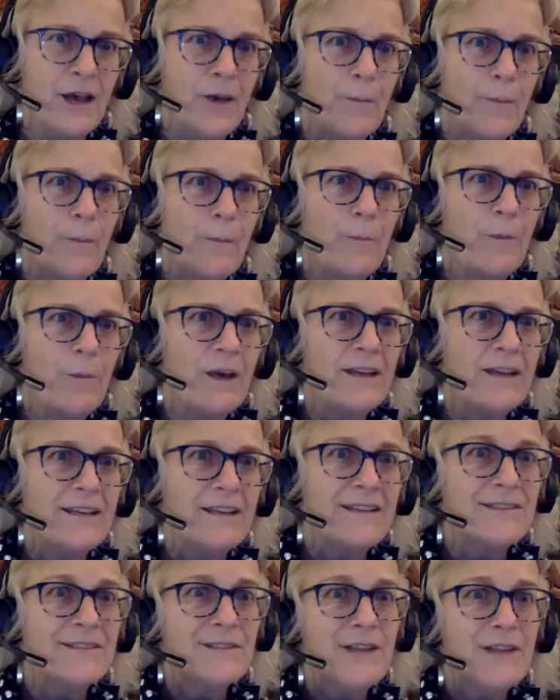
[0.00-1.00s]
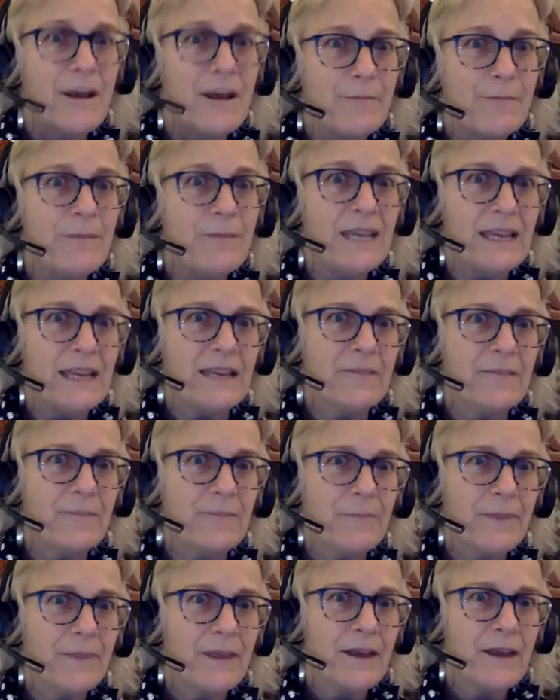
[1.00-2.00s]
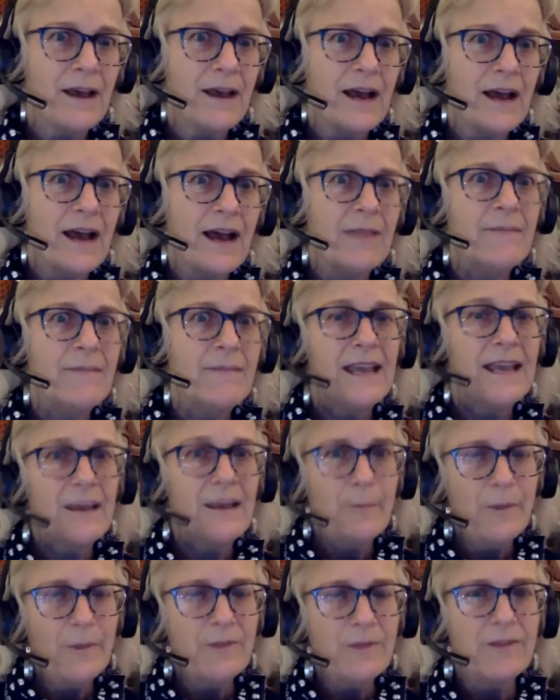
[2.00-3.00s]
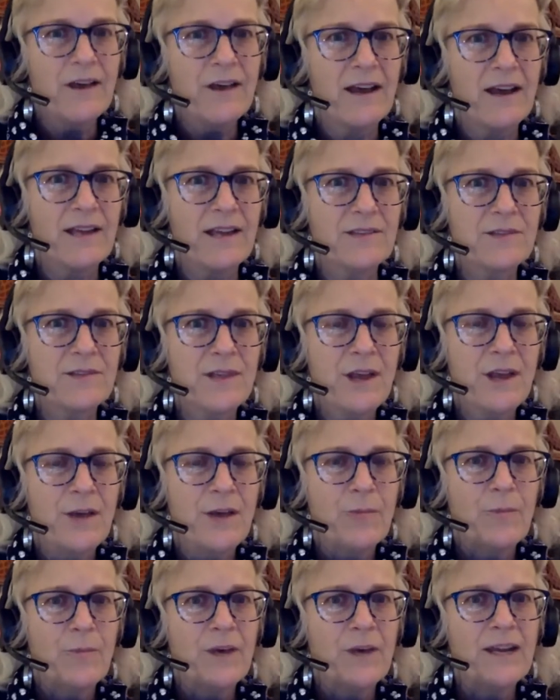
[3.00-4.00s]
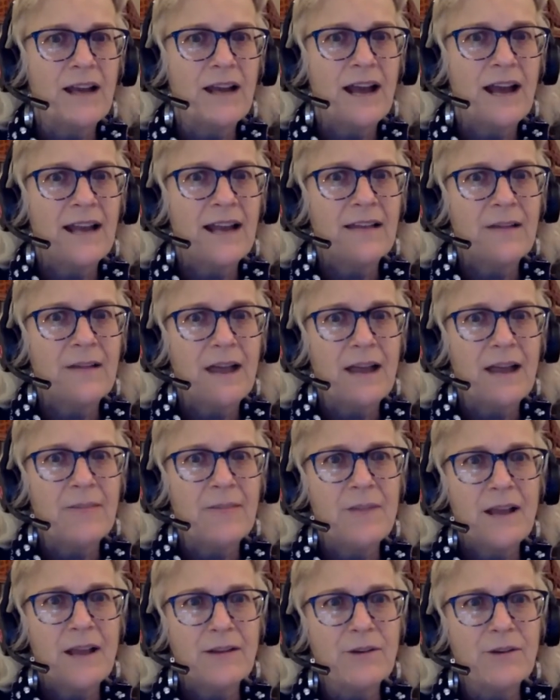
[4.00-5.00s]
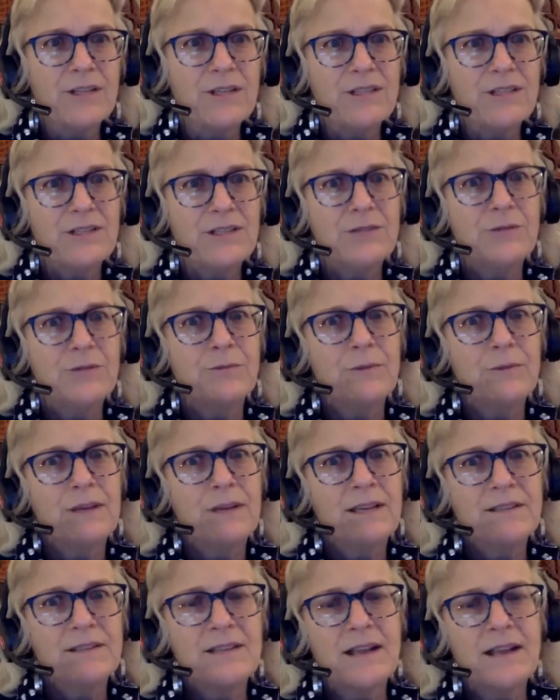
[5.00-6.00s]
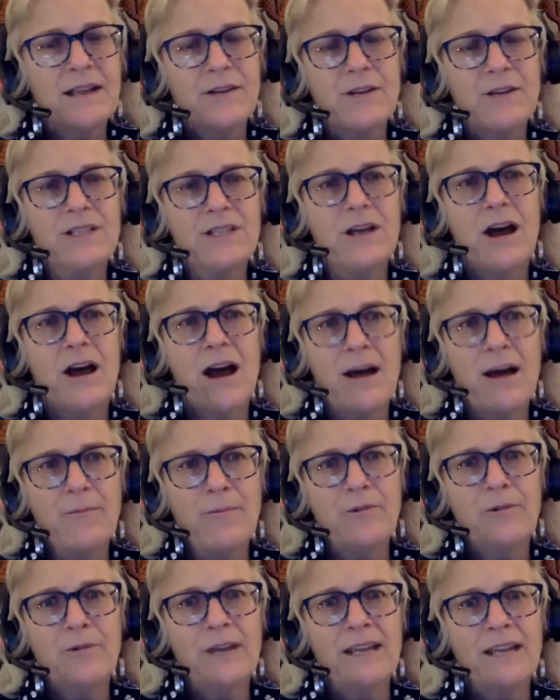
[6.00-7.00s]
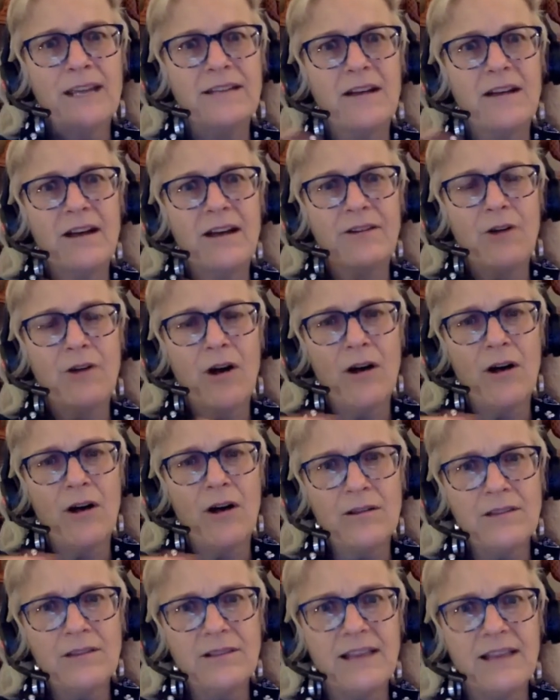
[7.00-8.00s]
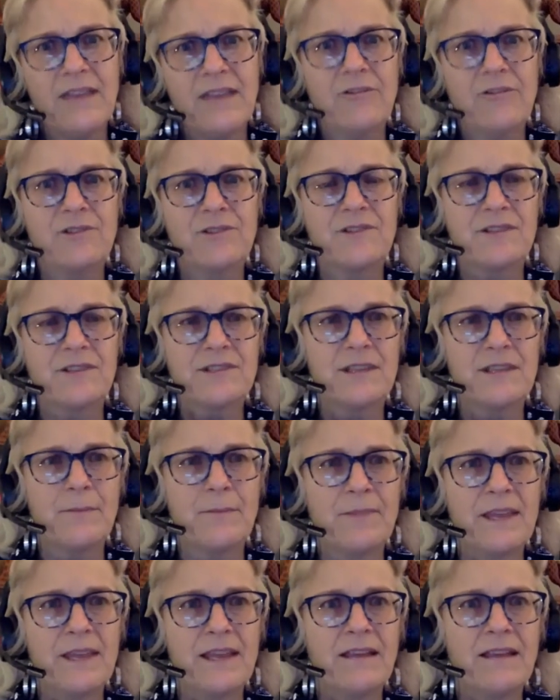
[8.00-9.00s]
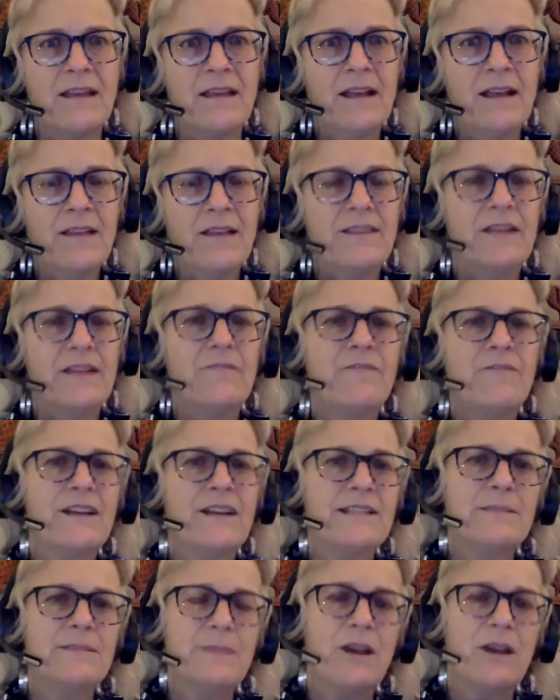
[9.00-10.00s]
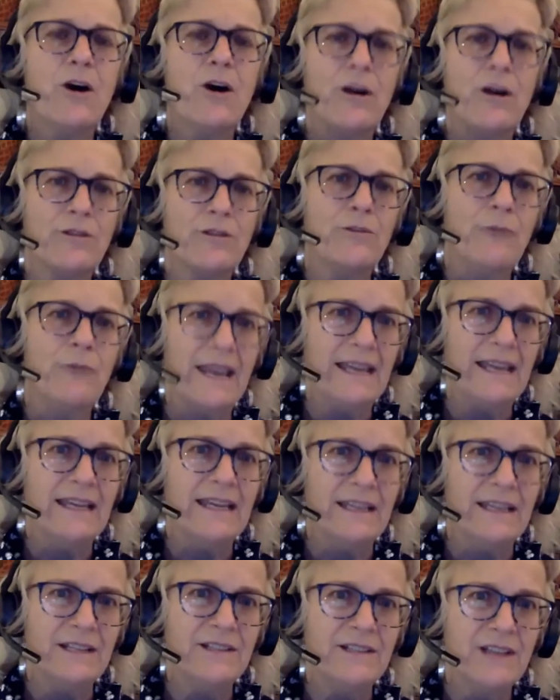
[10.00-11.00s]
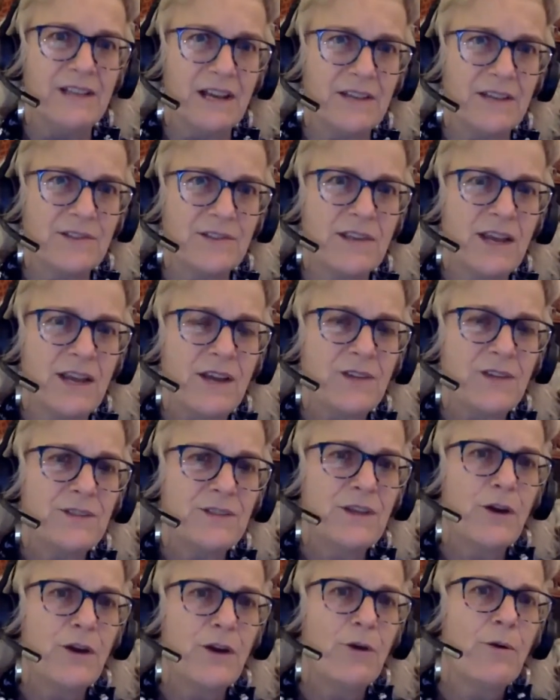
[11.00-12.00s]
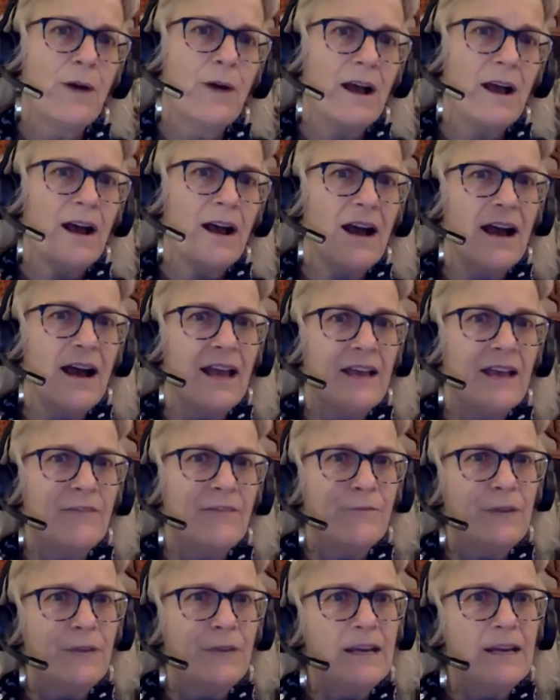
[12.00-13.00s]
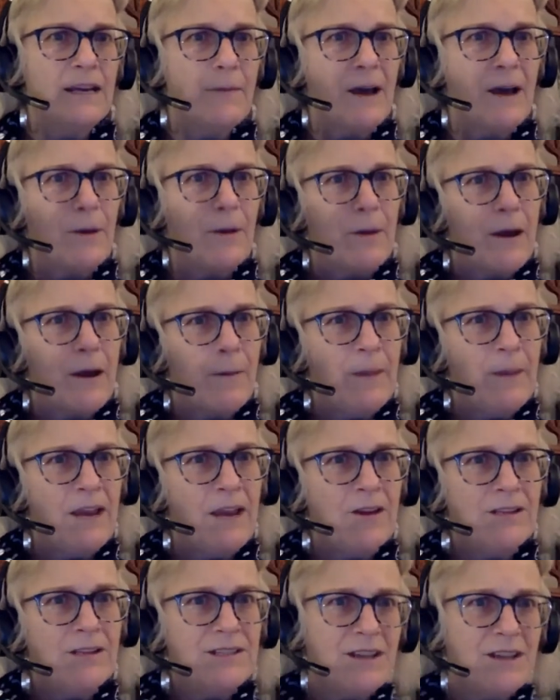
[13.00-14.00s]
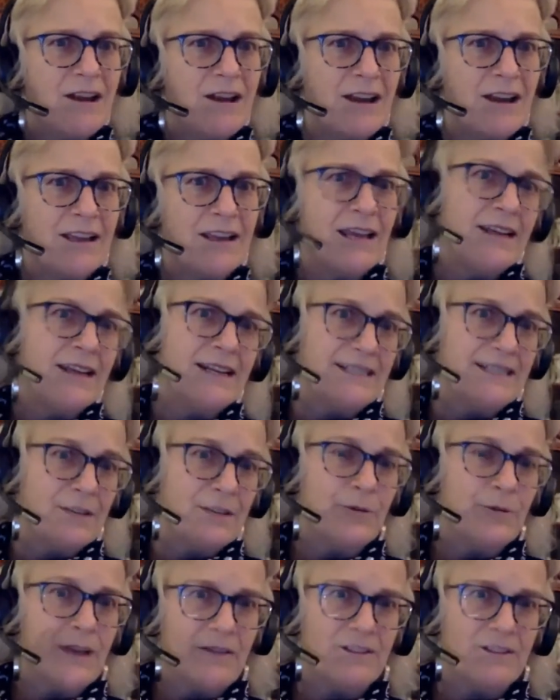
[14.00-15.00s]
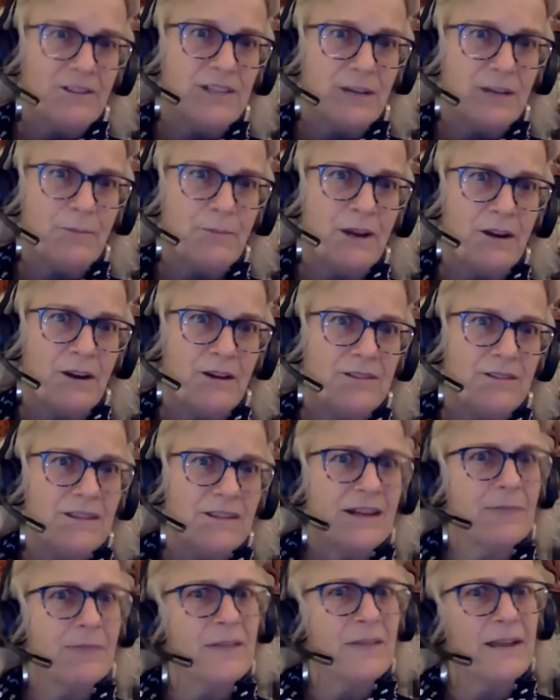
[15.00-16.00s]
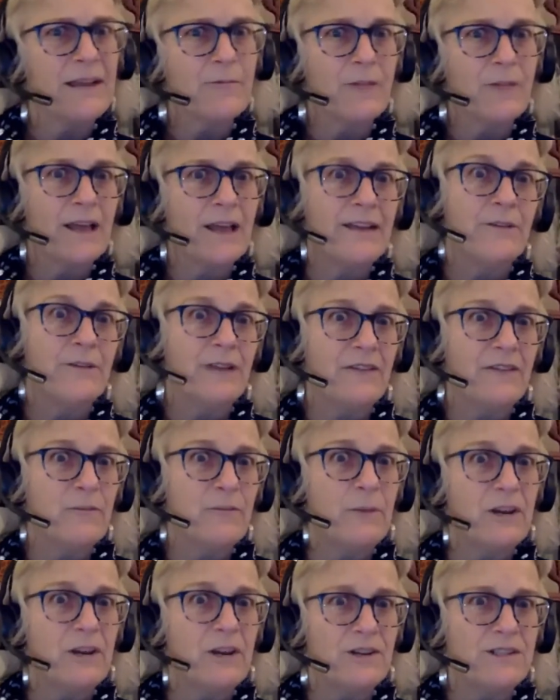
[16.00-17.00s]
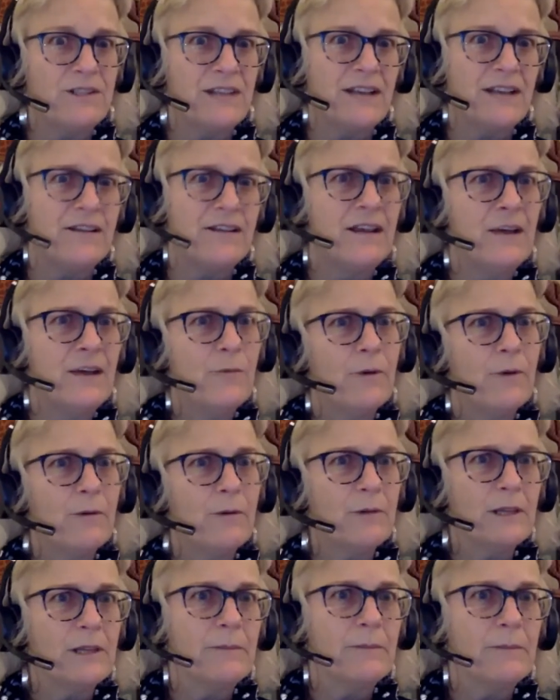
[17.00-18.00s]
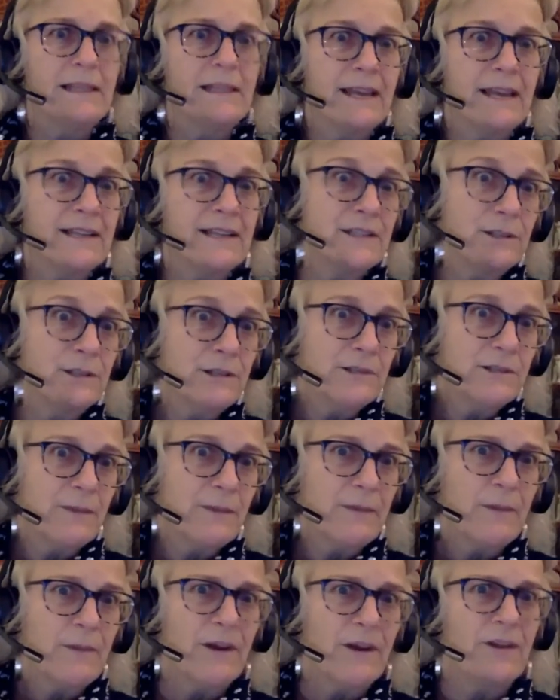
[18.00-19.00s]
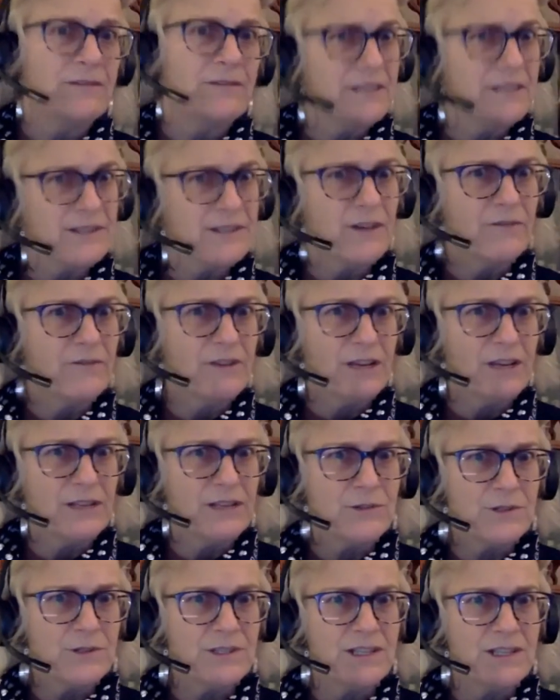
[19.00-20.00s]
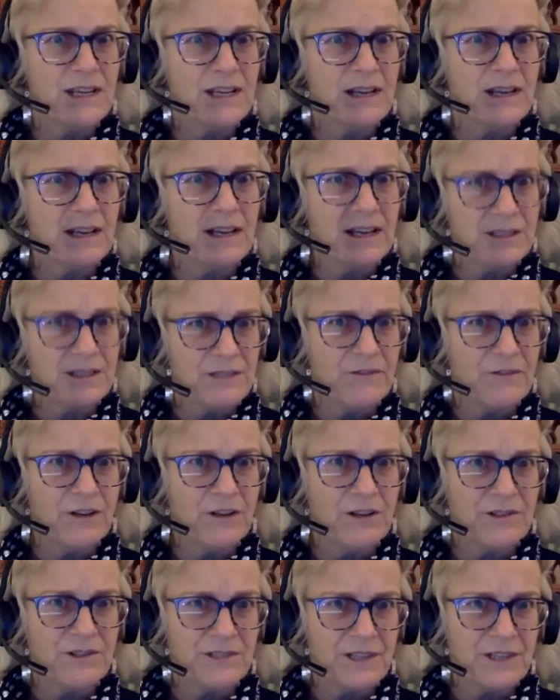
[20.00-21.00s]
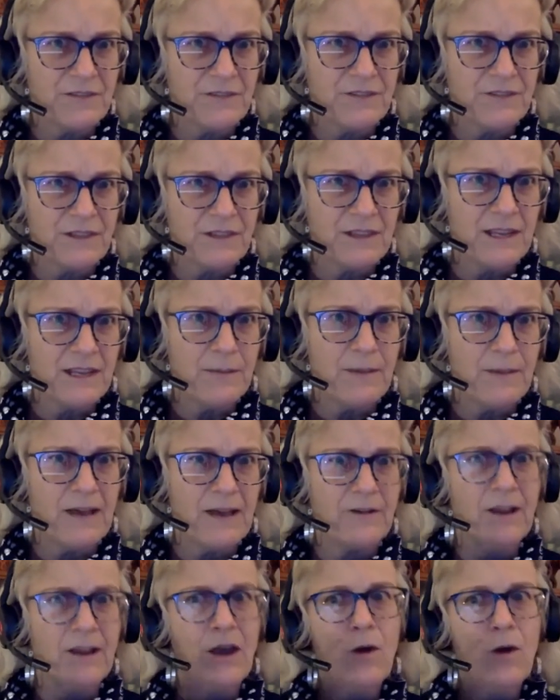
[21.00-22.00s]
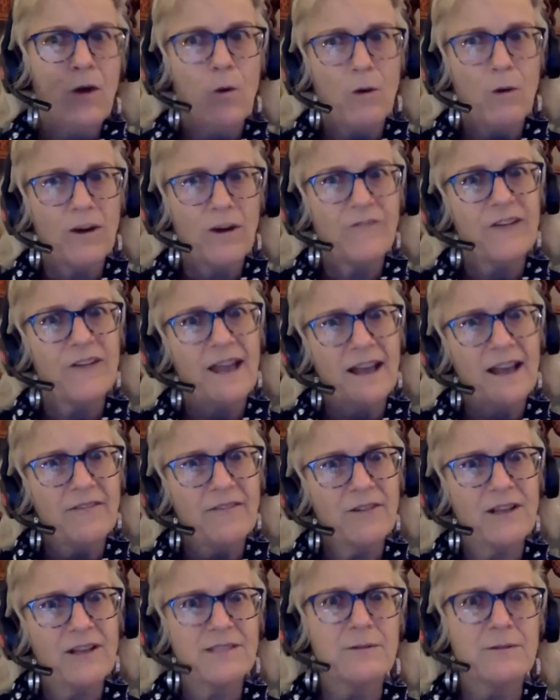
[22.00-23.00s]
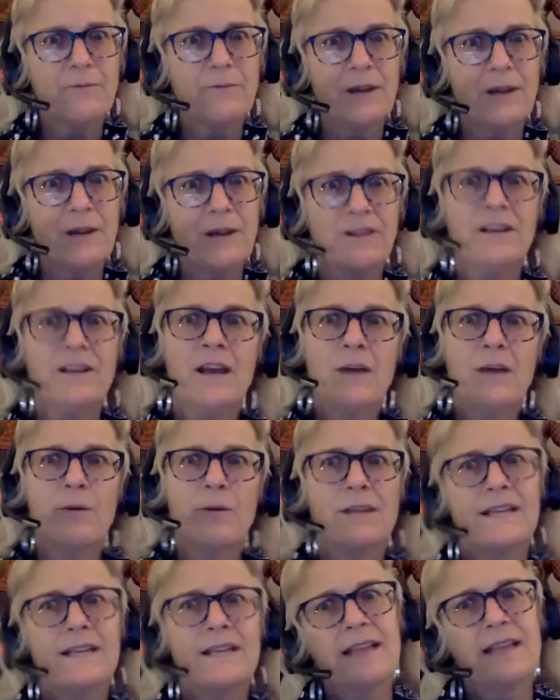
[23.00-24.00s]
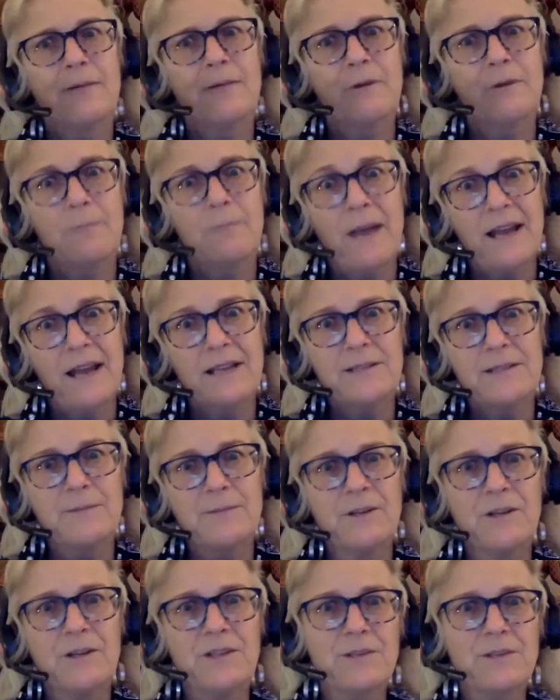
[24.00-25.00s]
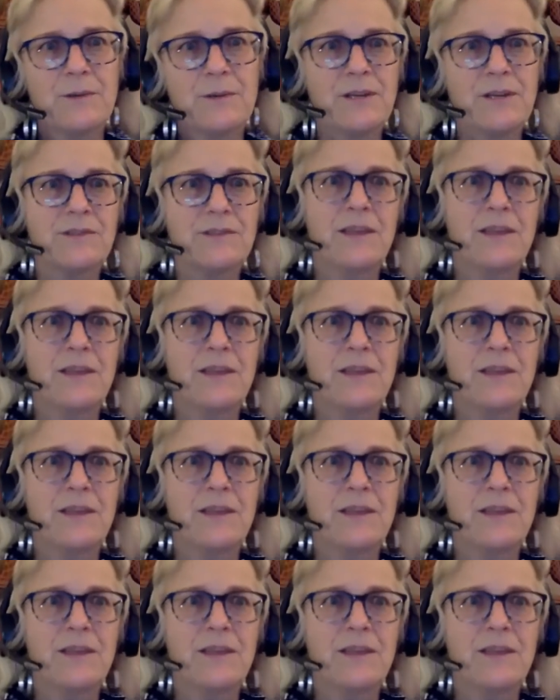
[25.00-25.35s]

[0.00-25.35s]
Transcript: but it's not me. I may empathize, but I, I'm not going to, it's not going to operate on all the levels that something that invites me all the way in does. So if reading about a parent dying and I don't have a dead parent, then I'm like, well, I don't have a parent dead. What will it be like to lose my parent? That's all very interesting and difficult stuff to think about. Or if I have lost a parent, well, that's not what my experience was.